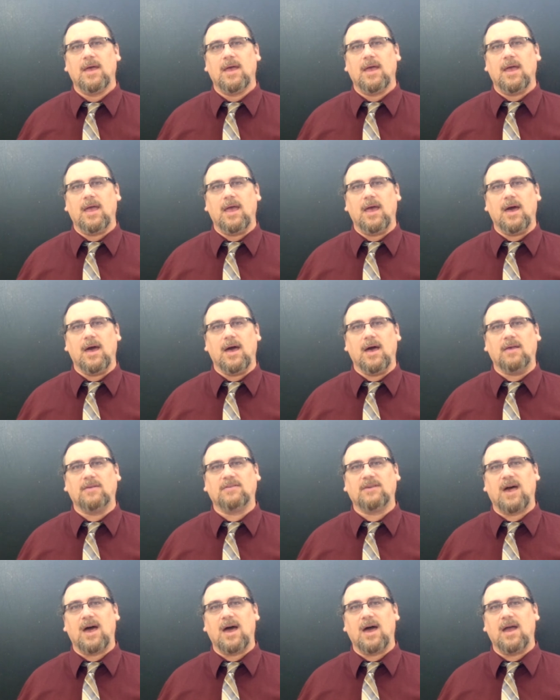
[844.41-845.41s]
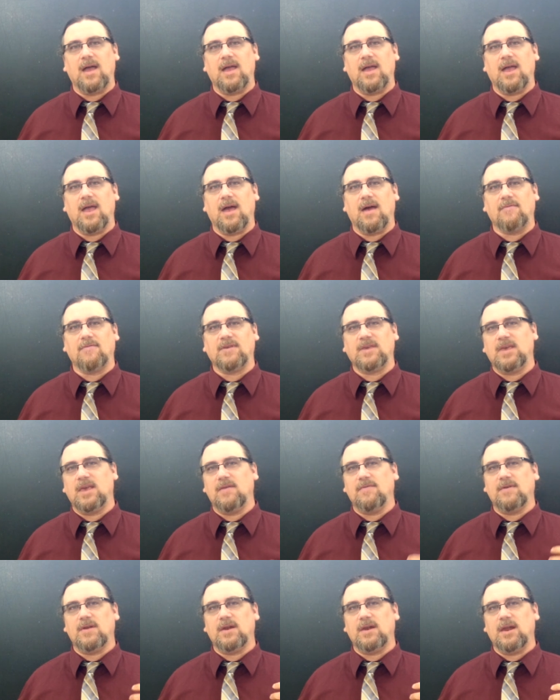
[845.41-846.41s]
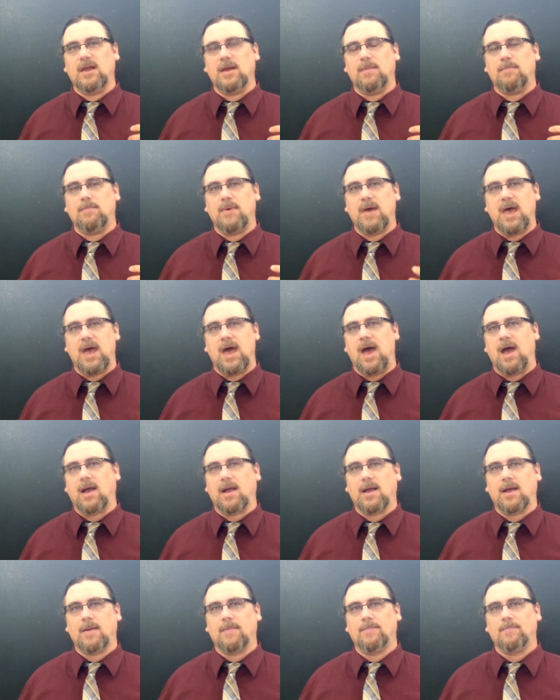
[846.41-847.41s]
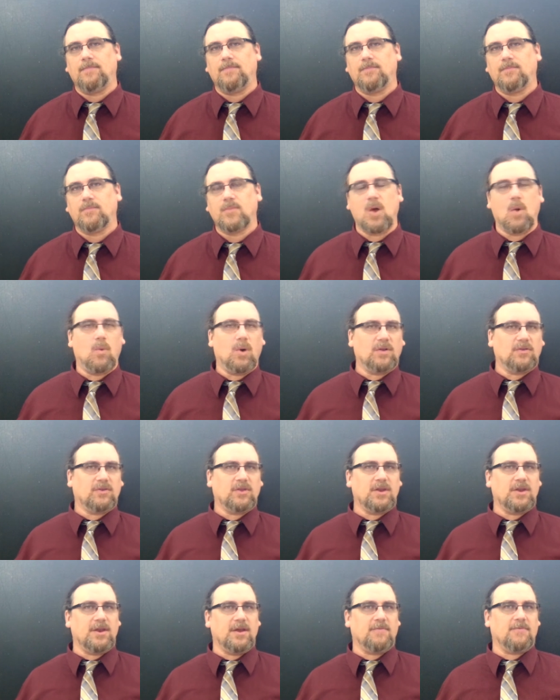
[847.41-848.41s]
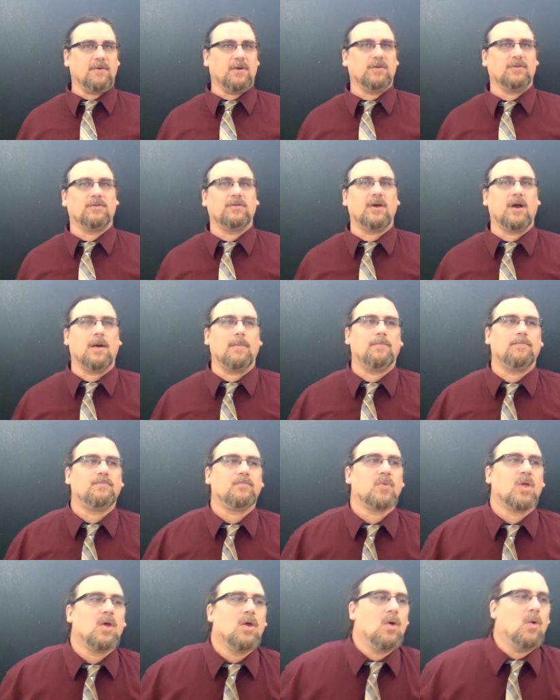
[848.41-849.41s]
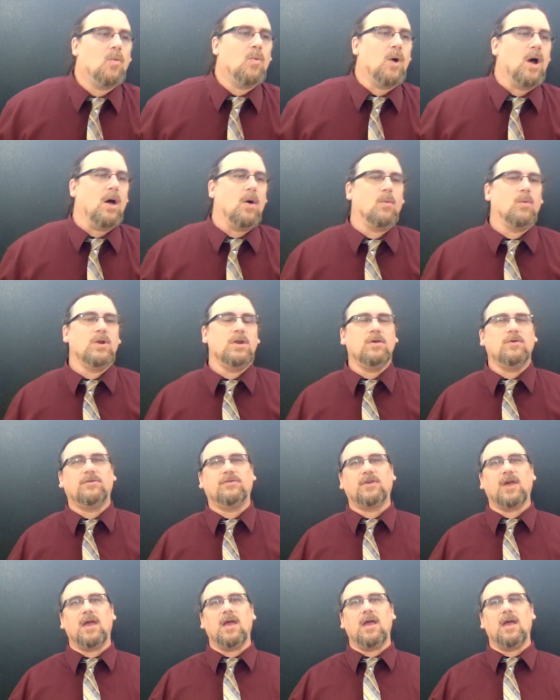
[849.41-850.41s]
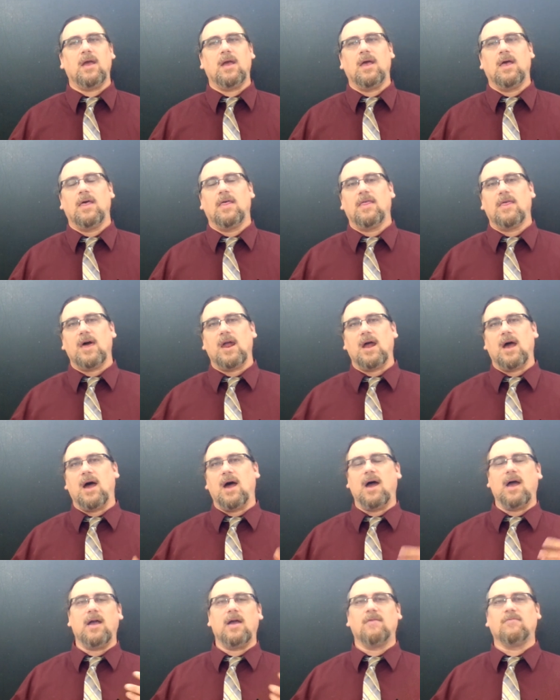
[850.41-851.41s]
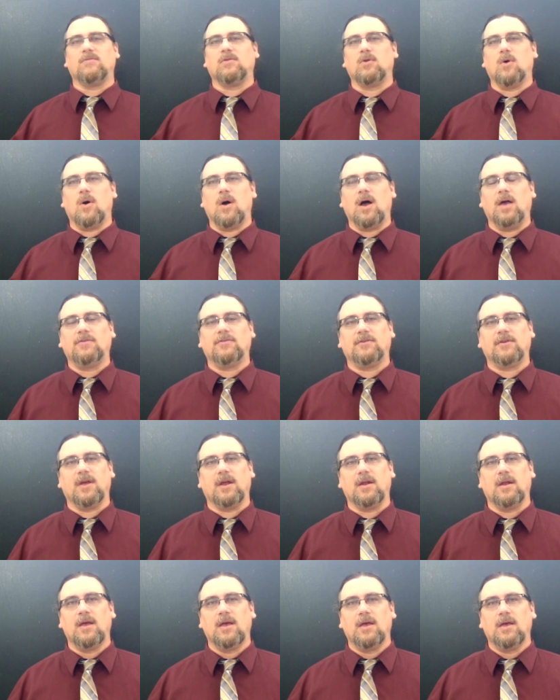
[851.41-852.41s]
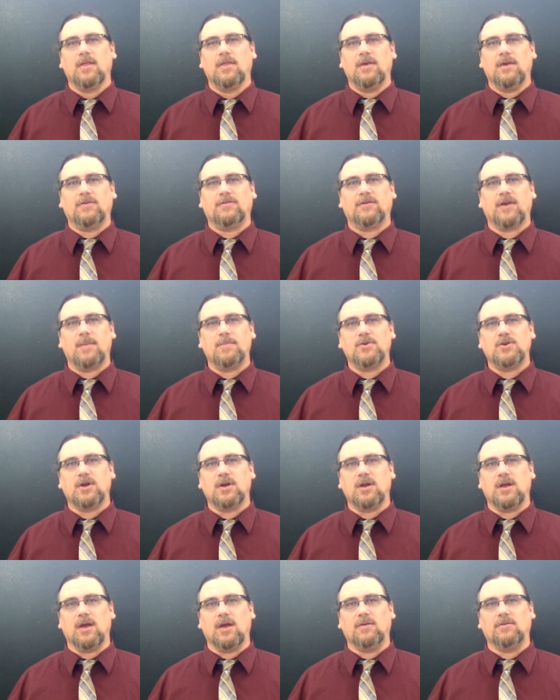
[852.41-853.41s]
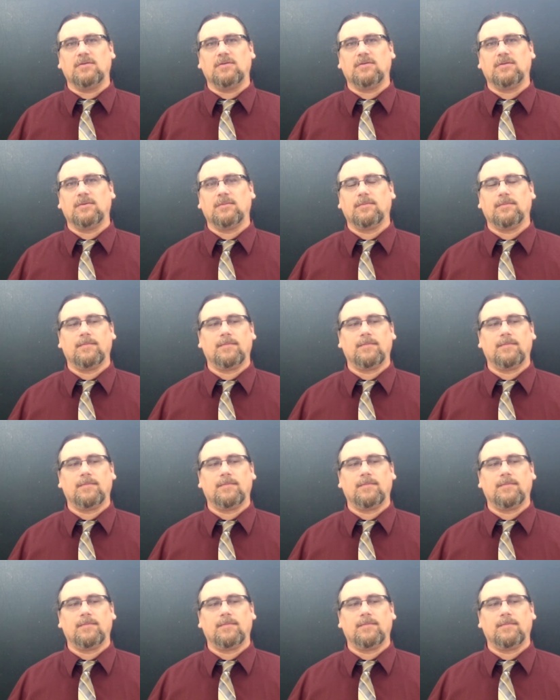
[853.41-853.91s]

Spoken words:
as I have given it back. Now, what's the difference there? Well, when you say that I have lost it, the assumption is